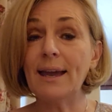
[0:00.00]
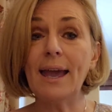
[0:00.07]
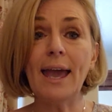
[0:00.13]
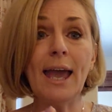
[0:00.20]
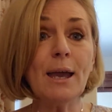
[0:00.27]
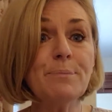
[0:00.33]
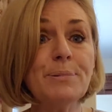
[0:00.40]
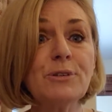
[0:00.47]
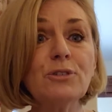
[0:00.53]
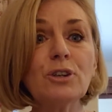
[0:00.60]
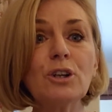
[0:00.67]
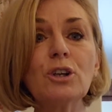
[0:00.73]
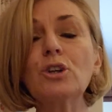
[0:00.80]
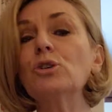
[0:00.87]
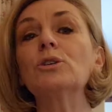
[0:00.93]

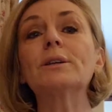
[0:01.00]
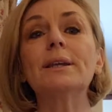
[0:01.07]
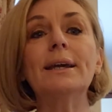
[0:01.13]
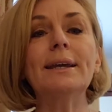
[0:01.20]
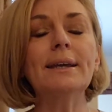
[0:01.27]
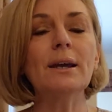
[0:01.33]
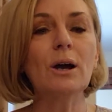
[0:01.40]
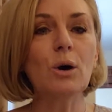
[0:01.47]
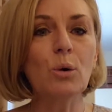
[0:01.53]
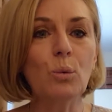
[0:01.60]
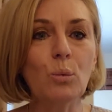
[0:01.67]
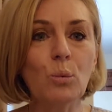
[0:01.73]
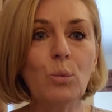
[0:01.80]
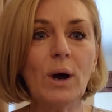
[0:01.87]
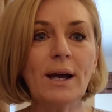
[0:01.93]
absolutely
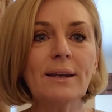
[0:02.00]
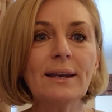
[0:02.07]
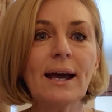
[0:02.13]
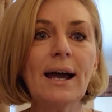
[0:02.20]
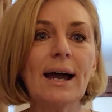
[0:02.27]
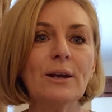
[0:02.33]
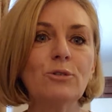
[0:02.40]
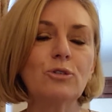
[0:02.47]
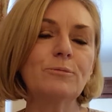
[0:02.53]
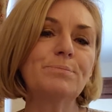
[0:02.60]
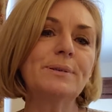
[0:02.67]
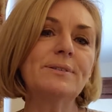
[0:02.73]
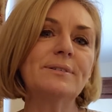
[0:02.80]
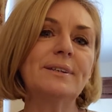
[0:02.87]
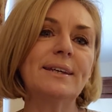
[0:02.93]

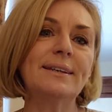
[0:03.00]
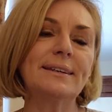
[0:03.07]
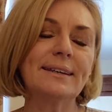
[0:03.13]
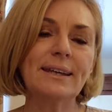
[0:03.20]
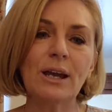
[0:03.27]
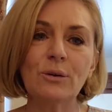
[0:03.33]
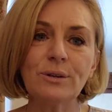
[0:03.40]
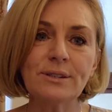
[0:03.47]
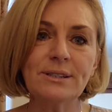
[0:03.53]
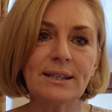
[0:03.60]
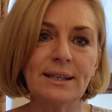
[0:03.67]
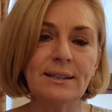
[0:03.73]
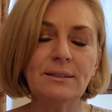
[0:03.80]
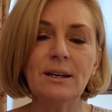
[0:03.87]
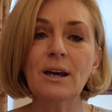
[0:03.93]
100%
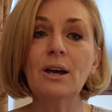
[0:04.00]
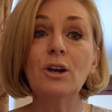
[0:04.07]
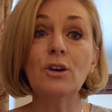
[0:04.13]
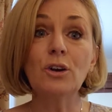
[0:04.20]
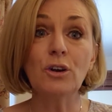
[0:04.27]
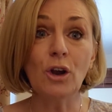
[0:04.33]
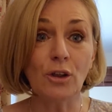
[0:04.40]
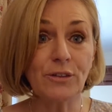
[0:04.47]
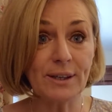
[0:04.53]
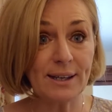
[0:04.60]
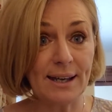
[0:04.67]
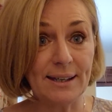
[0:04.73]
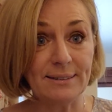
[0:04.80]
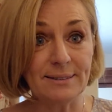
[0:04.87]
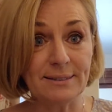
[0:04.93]
guaranteed not the
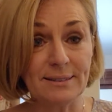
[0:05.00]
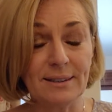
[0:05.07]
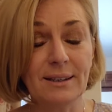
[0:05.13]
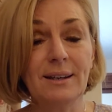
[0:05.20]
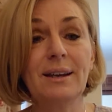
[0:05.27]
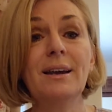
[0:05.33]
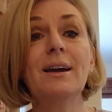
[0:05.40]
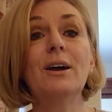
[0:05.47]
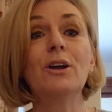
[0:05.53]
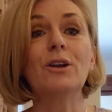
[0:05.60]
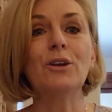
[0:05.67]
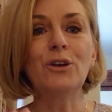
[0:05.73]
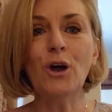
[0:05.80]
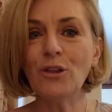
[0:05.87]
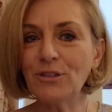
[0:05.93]
case.
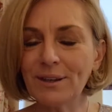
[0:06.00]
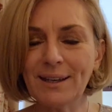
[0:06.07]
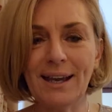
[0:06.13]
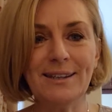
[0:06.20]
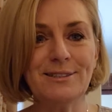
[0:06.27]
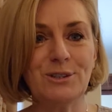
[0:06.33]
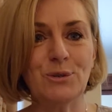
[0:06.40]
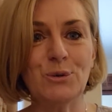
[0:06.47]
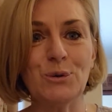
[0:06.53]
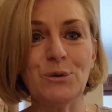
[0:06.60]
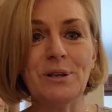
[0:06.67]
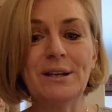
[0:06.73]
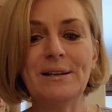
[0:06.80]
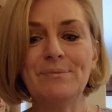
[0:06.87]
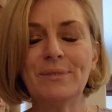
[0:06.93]
Not the case at all.
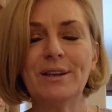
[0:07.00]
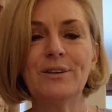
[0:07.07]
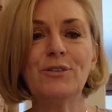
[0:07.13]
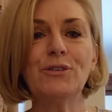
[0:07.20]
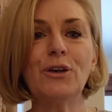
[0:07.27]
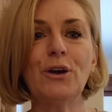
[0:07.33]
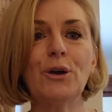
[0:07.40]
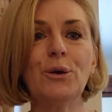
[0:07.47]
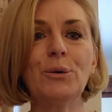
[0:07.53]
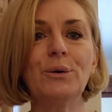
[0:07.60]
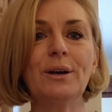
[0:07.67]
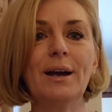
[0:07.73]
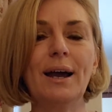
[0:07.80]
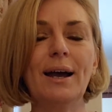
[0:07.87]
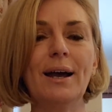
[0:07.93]
So
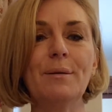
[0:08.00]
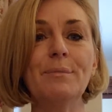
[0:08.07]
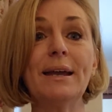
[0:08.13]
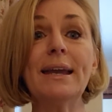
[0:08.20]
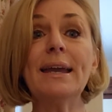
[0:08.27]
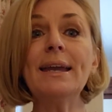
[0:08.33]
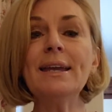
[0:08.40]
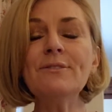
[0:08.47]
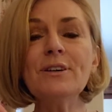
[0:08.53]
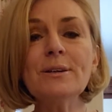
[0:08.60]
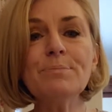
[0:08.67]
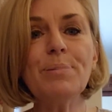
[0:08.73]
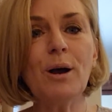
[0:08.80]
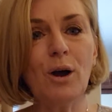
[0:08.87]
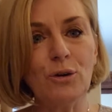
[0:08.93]
even
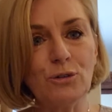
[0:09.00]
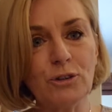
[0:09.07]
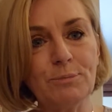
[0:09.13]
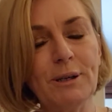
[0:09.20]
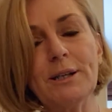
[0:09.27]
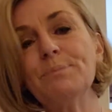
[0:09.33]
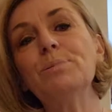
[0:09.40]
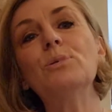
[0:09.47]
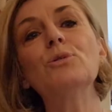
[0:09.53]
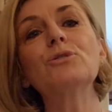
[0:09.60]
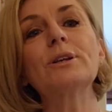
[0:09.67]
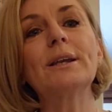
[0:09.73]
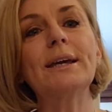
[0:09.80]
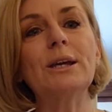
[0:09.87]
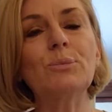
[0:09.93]

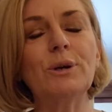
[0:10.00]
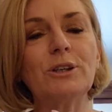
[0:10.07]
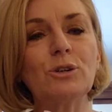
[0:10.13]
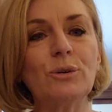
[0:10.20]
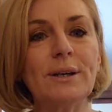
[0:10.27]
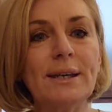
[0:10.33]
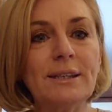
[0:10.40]
postmenopausally, when your